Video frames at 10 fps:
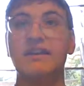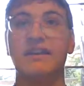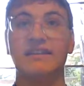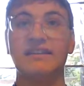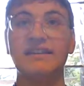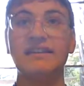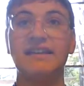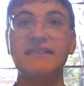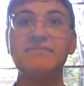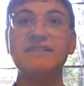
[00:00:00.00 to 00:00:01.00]
And he
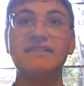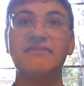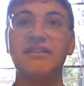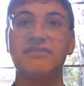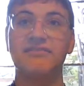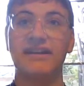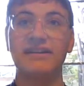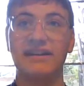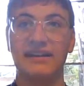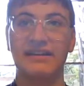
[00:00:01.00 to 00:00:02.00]
can be downright
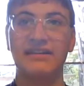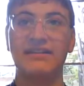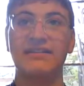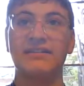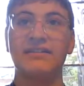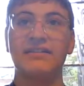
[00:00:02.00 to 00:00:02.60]
threatening.